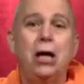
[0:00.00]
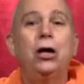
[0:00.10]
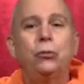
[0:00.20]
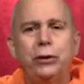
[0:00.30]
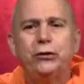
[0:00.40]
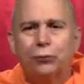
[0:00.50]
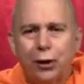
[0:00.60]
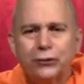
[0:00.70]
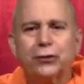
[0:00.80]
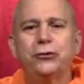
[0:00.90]
We
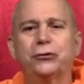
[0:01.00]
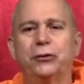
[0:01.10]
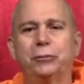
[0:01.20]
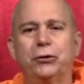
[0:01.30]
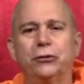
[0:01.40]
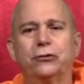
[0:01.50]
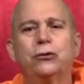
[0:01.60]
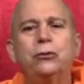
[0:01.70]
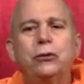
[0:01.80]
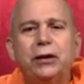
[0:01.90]
trust the scriptures
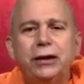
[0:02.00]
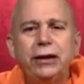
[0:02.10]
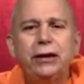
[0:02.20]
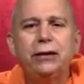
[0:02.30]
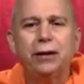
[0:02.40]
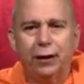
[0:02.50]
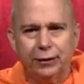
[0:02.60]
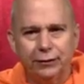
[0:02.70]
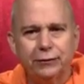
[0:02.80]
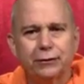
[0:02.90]
to lead
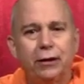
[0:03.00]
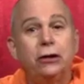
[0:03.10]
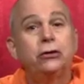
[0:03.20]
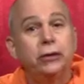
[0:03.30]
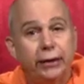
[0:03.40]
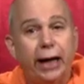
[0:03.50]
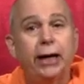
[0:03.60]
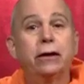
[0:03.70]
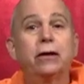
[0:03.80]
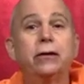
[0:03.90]
us to
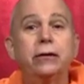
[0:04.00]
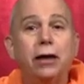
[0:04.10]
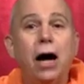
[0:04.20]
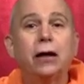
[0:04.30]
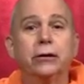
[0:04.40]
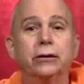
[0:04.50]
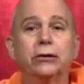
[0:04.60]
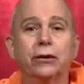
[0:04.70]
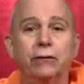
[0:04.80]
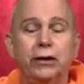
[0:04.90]
gain the knowledge
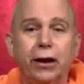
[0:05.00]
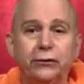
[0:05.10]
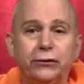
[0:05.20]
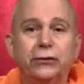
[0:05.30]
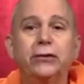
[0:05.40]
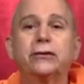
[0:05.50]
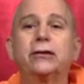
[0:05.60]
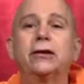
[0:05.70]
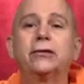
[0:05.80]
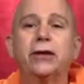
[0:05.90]
of the
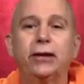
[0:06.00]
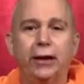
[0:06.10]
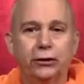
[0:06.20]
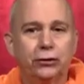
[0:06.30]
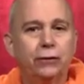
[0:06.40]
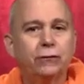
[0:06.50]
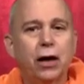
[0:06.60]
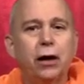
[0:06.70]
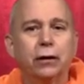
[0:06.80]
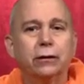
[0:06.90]
existence and nature of
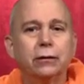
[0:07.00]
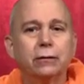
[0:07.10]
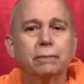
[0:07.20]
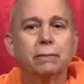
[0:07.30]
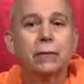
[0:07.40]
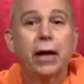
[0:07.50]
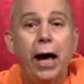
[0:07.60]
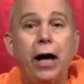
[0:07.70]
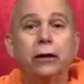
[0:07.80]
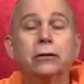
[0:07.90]
God.
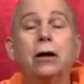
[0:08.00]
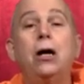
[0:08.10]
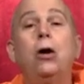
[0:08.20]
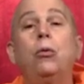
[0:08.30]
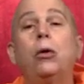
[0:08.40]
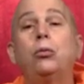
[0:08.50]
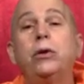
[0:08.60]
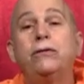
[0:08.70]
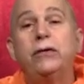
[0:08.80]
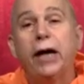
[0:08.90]
And when
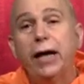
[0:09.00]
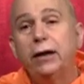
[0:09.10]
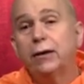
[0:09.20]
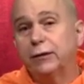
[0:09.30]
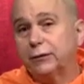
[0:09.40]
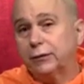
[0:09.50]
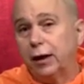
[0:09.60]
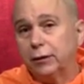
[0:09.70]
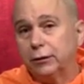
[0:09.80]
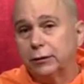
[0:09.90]
we've gained this
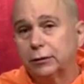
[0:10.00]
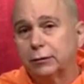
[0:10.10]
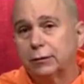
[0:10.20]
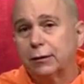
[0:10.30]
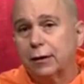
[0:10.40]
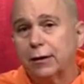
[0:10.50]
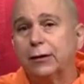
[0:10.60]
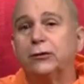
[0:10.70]
knowledge, the